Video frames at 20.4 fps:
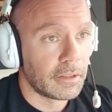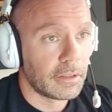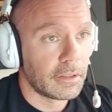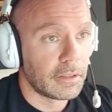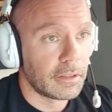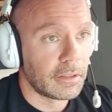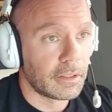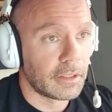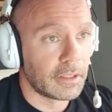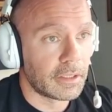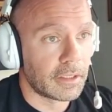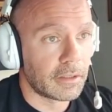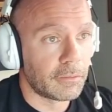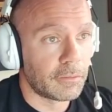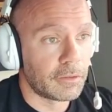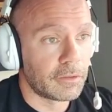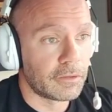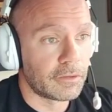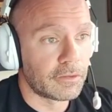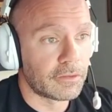then I
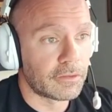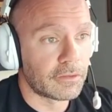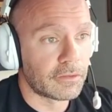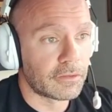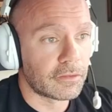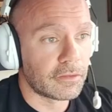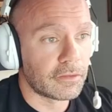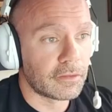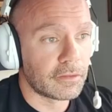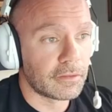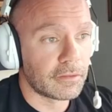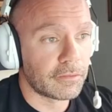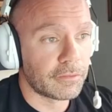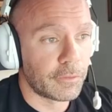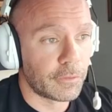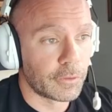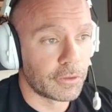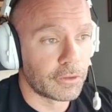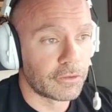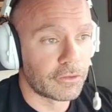was
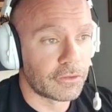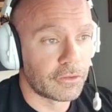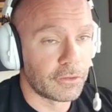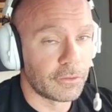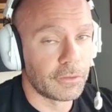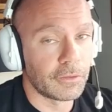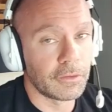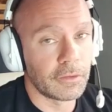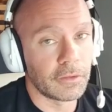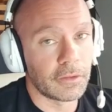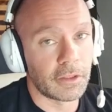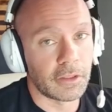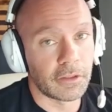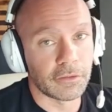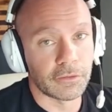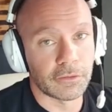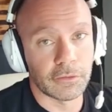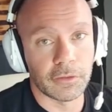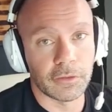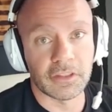forced to
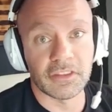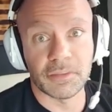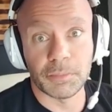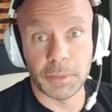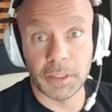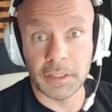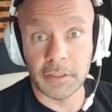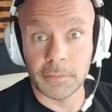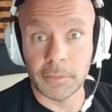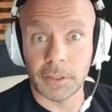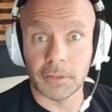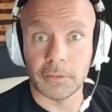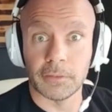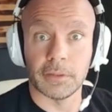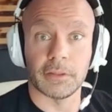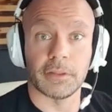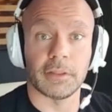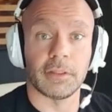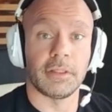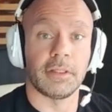also experiment
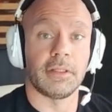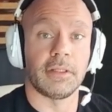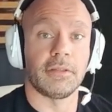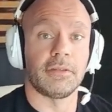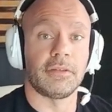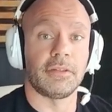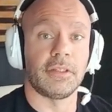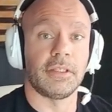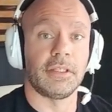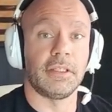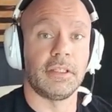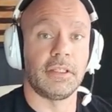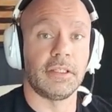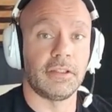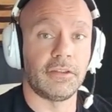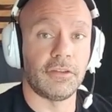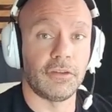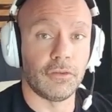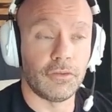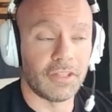with it and see
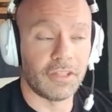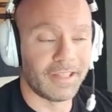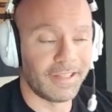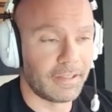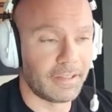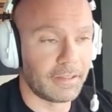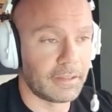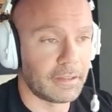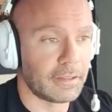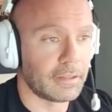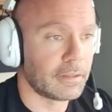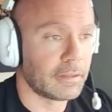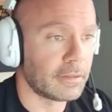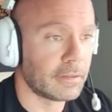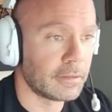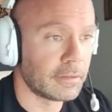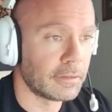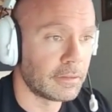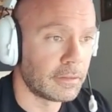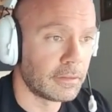its utility.
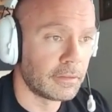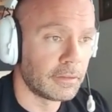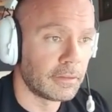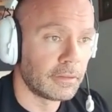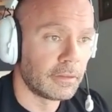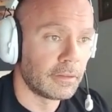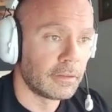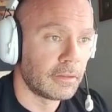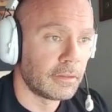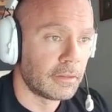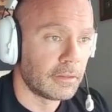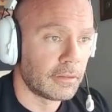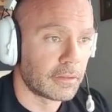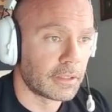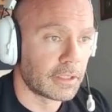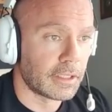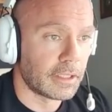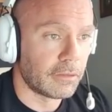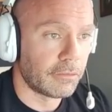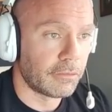
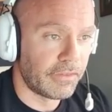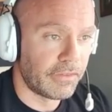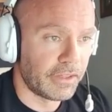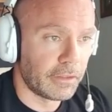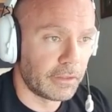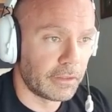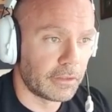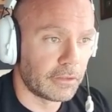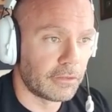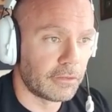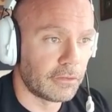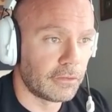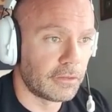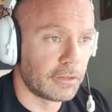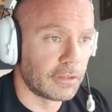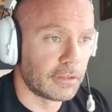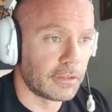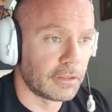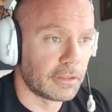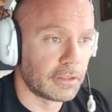Okay, and feel its
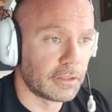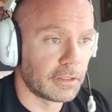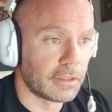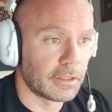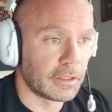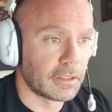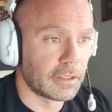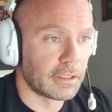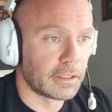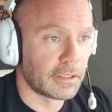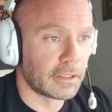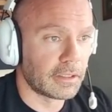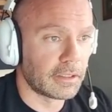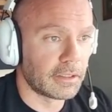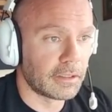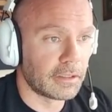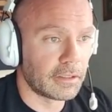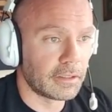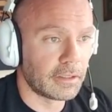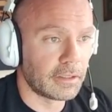utility. And then
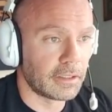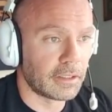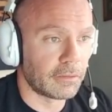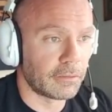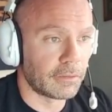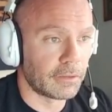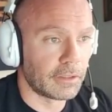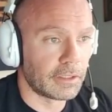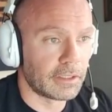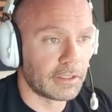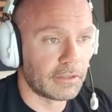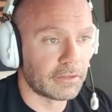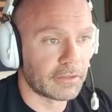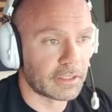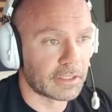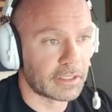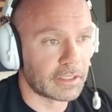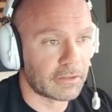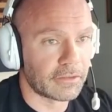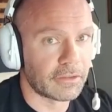I realized,
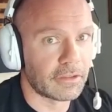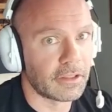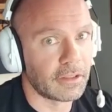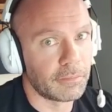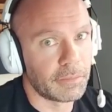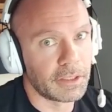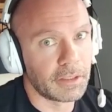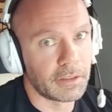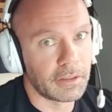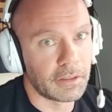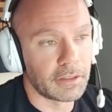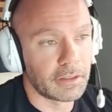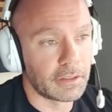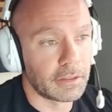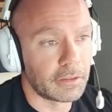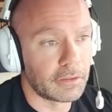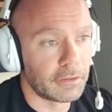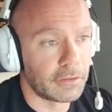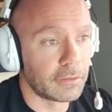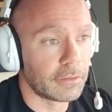like, I should have been
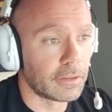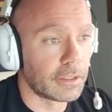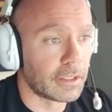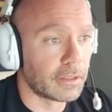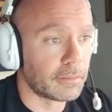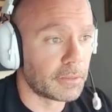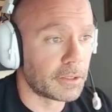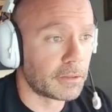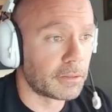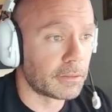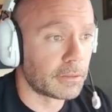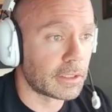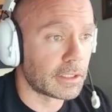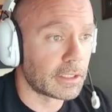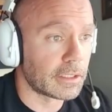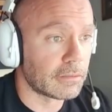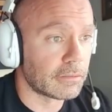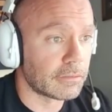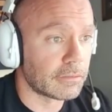doing that my whole life.